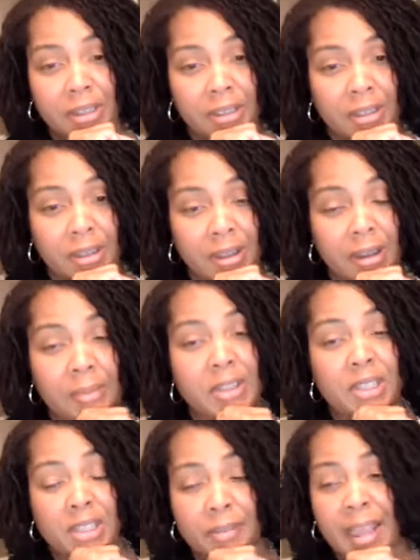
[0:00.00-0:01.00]
is, um,
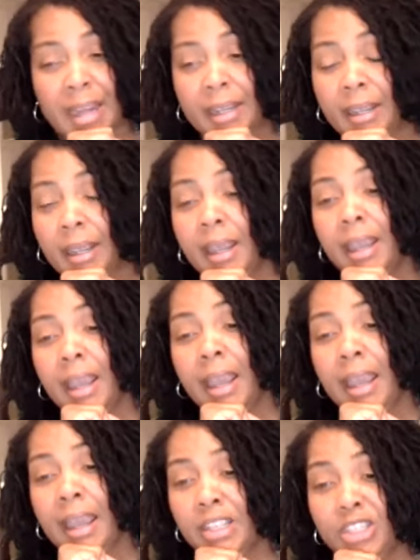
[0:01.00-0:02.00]
is Hispanic
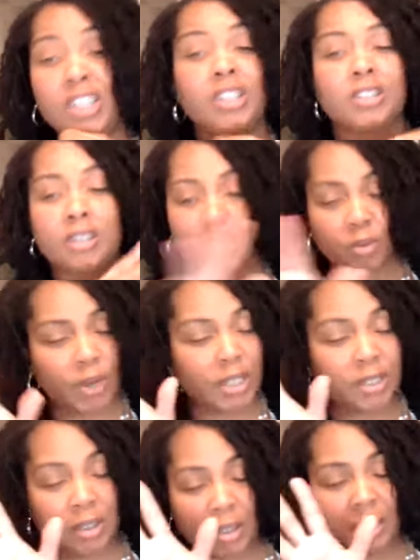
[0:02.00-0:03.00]
and she just
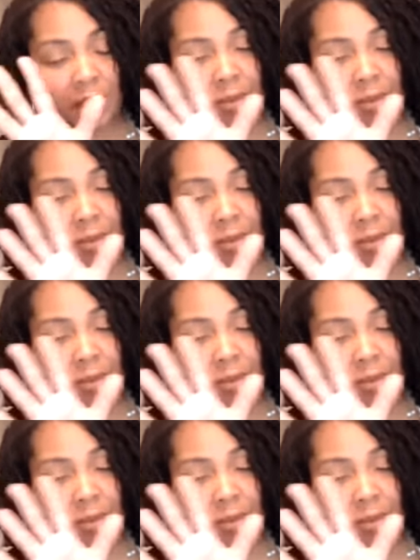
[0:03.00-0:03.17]
watches the